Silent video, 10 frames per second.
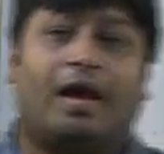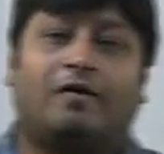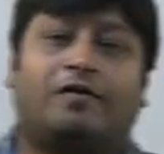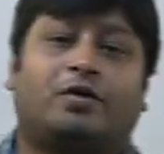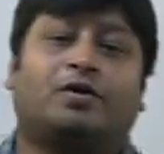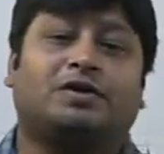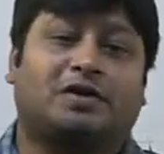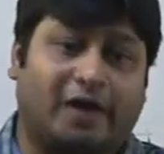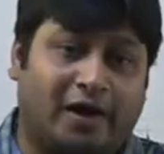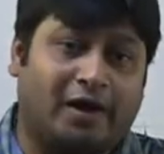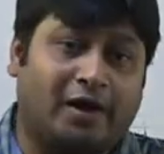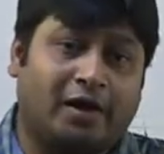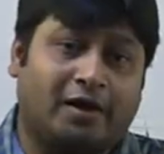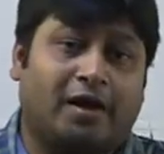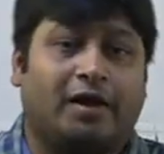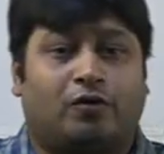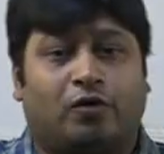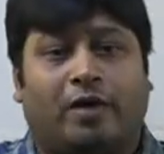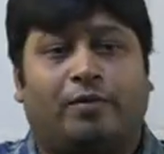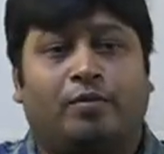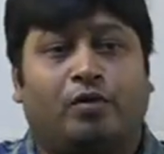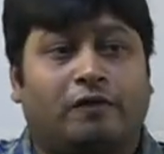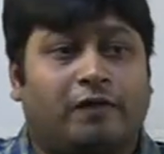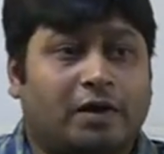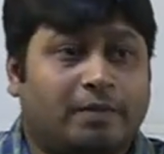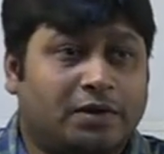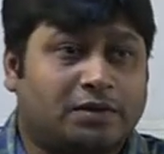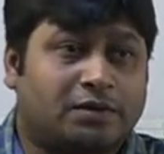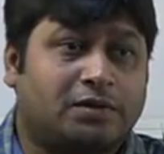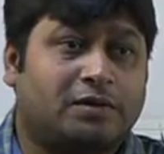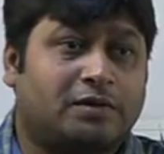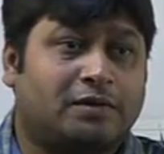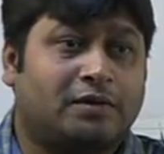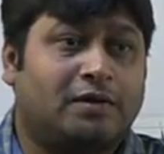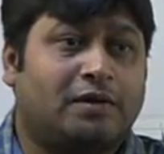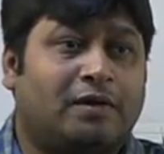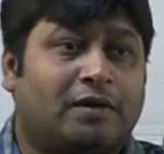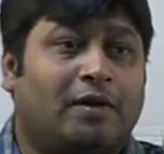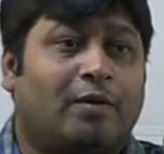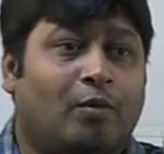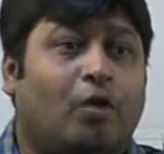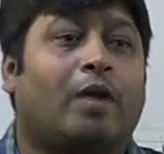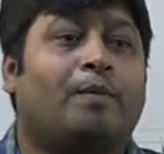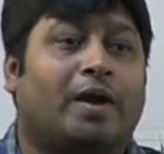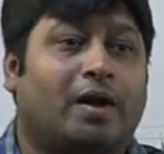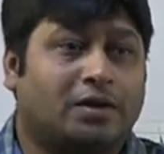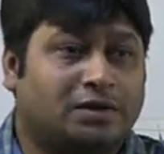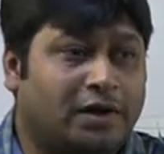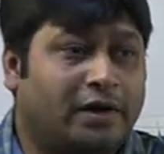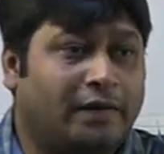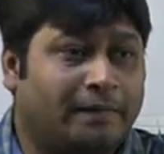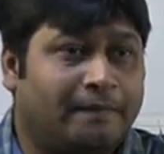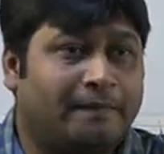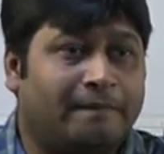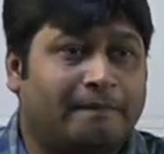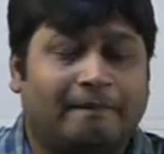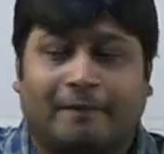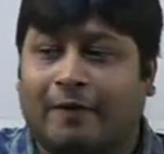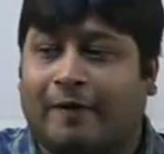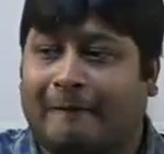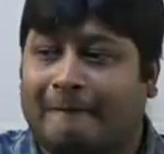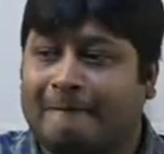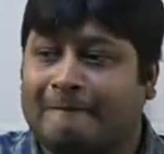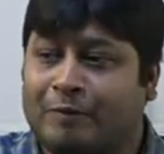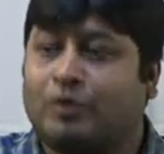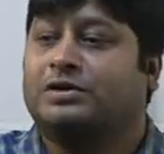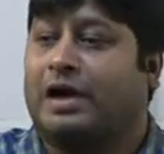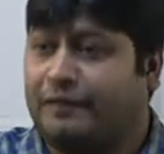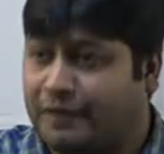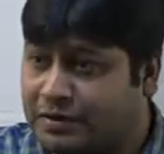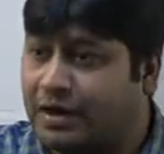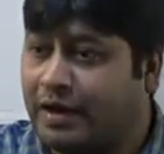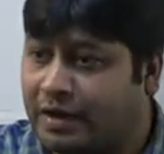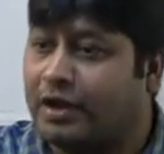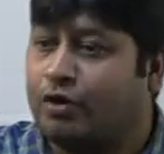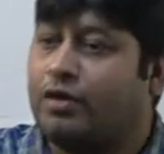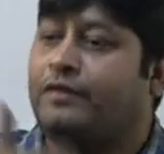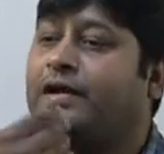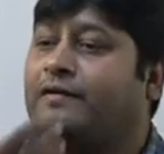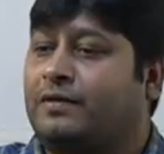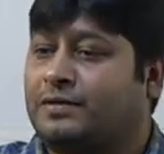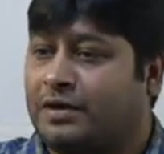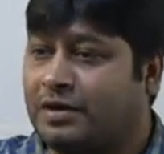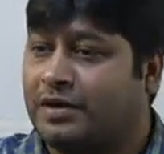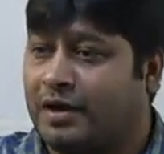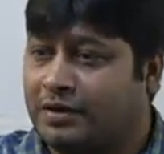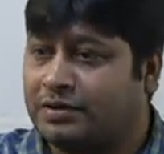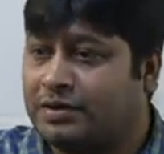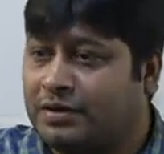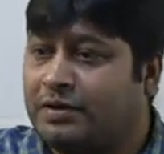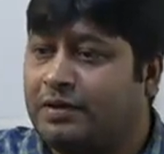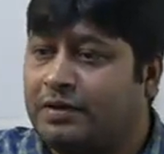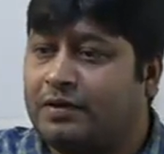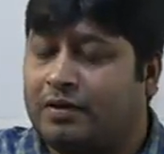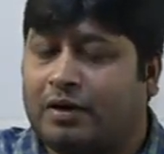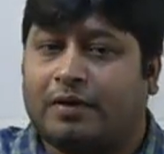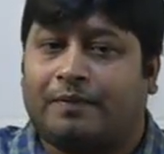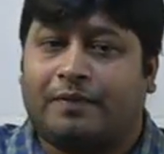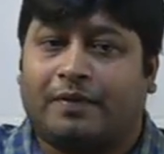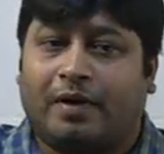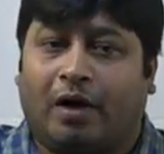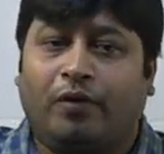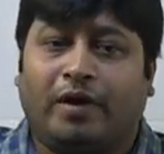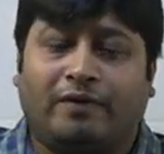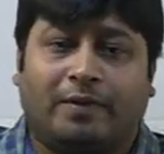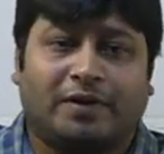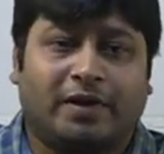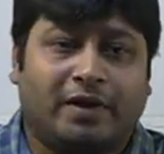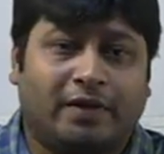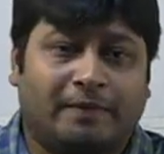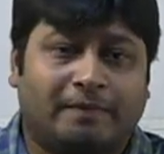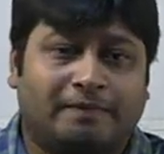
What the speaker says: If it was a theory, then it would have been more fact based, more empirical study, okay, more scientific study, and then only we develop certain theories. Okay, how we develop a theory?